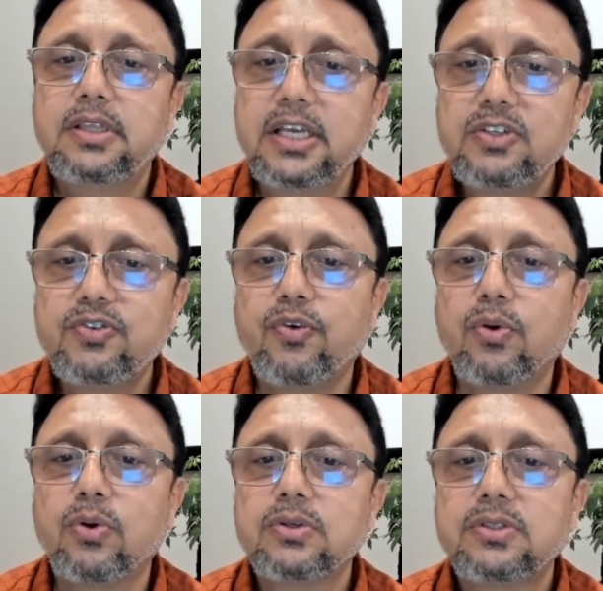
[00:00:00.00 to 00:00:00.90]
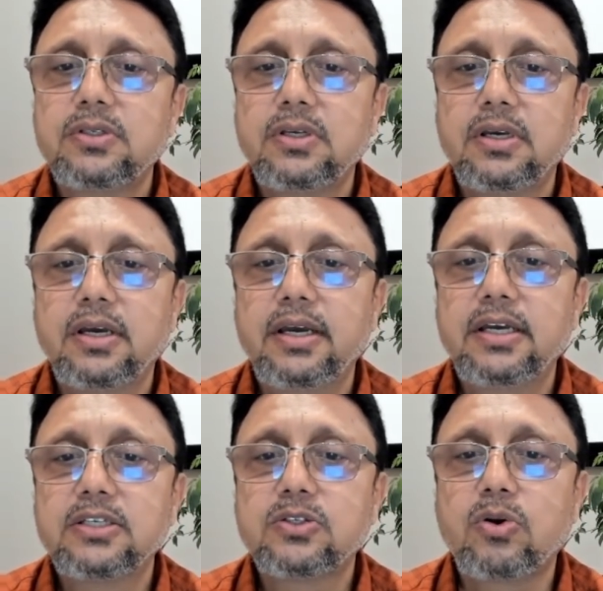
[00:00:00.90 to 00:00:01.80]
This force
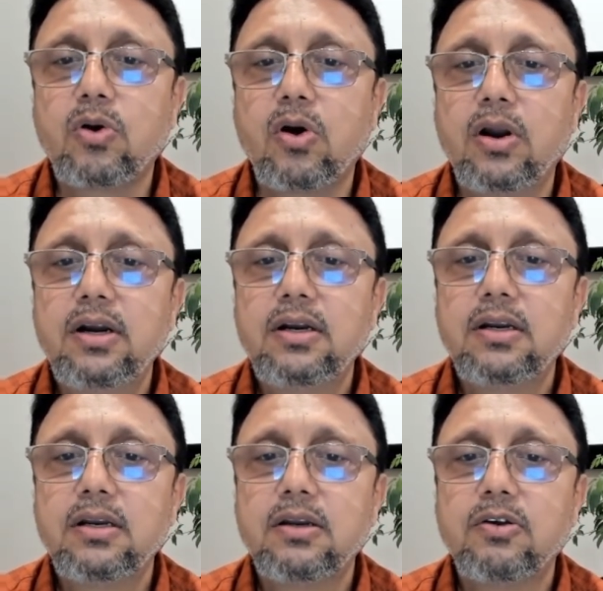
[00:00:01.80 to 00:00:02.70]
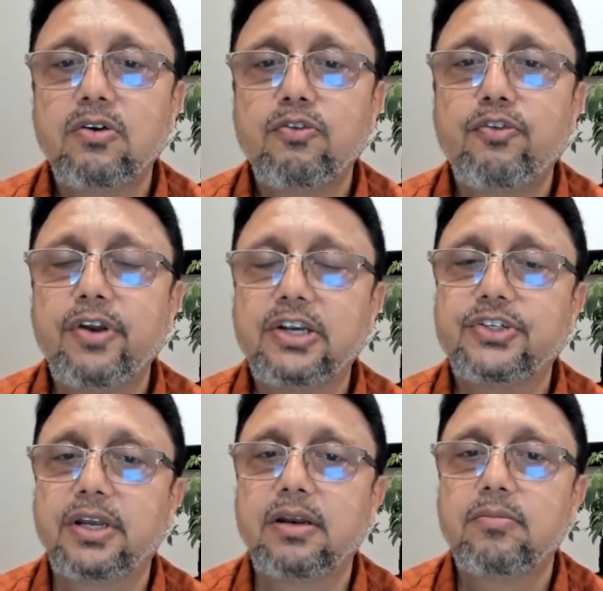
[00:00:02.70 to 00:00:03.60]
is called
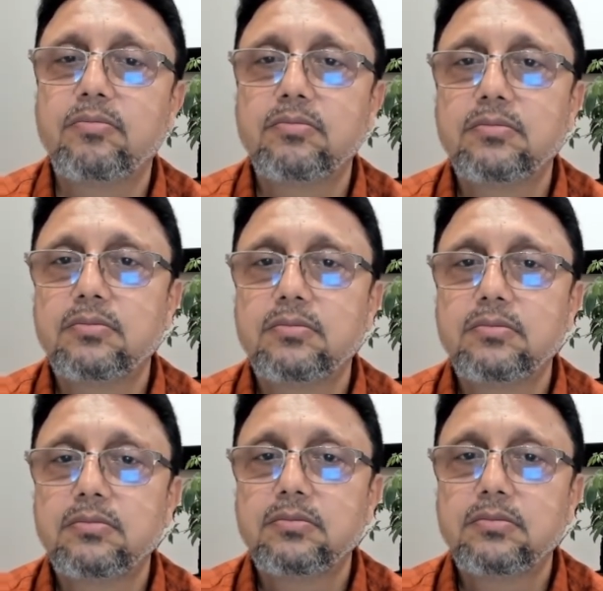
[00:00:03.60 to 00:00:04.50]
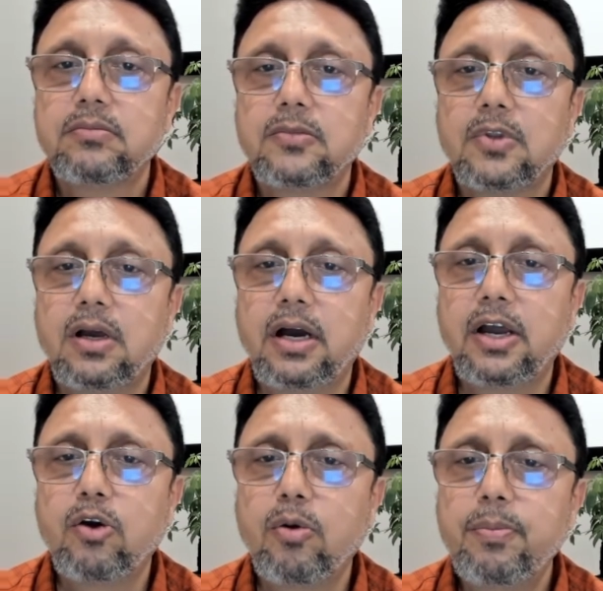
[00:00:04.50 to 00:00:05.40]
friction.
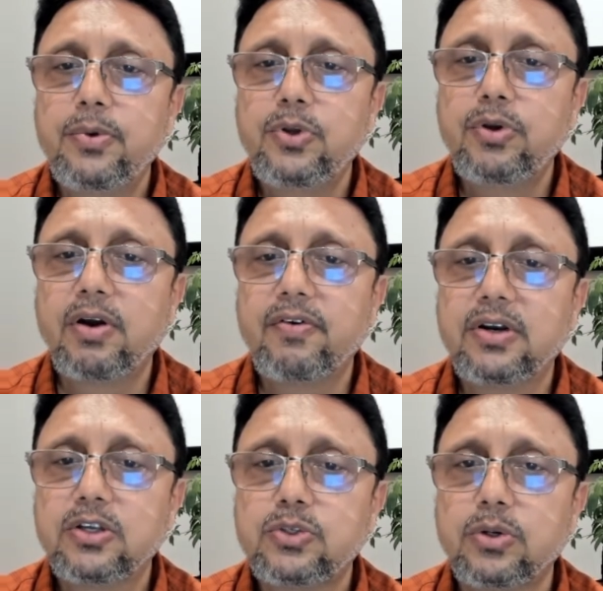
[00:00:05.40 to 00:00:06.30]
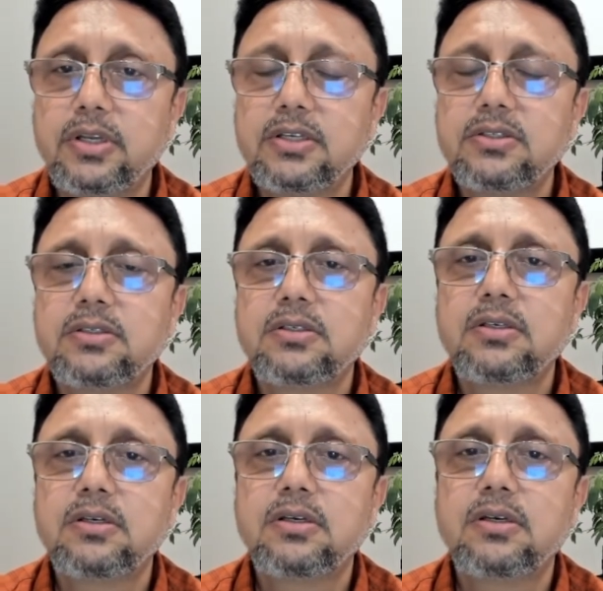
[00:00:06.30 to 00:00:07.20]
I hope you have understood this.